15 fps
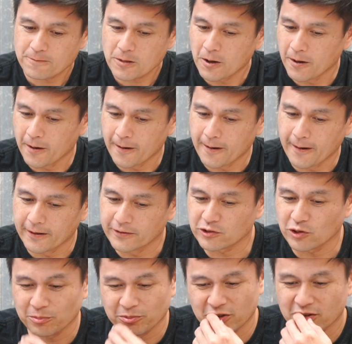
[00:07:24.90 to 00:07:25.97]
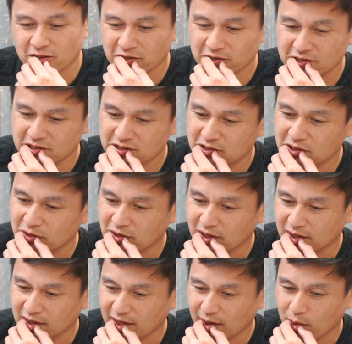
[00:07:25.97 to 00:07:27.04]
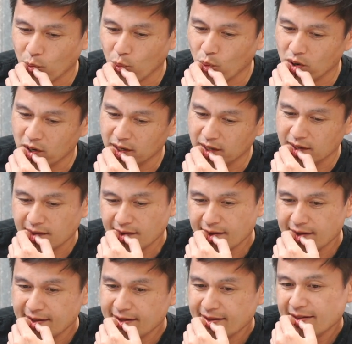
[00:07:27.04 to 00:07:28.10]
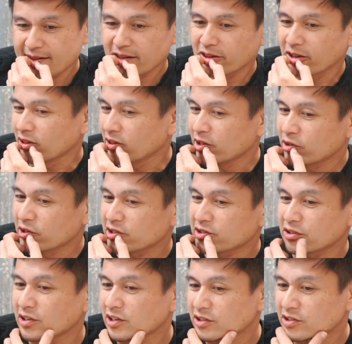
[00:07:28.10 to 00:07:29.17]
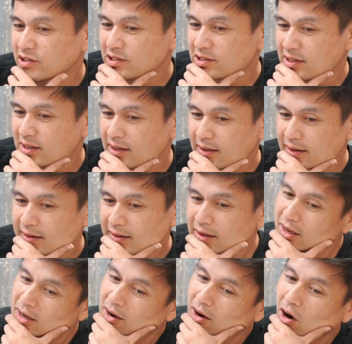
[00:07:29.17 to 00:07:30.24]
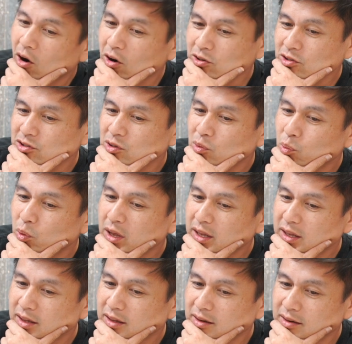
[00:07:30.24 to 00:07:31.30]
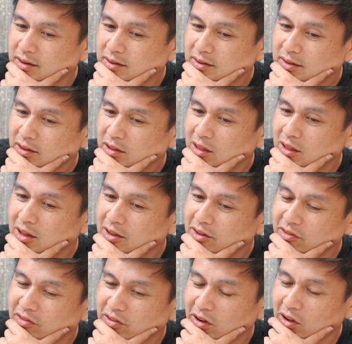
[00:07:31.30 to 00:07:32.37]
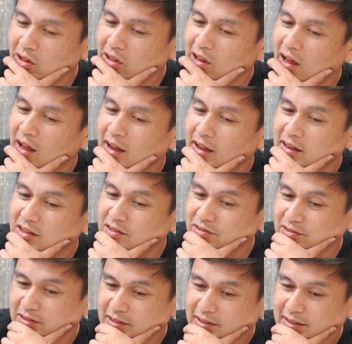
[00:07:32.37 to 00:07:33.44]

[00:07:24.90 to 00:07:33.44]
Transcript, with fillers: Uh, so I'm curious too then like what the lyrics are actually saying. Hearts awakened, live alive.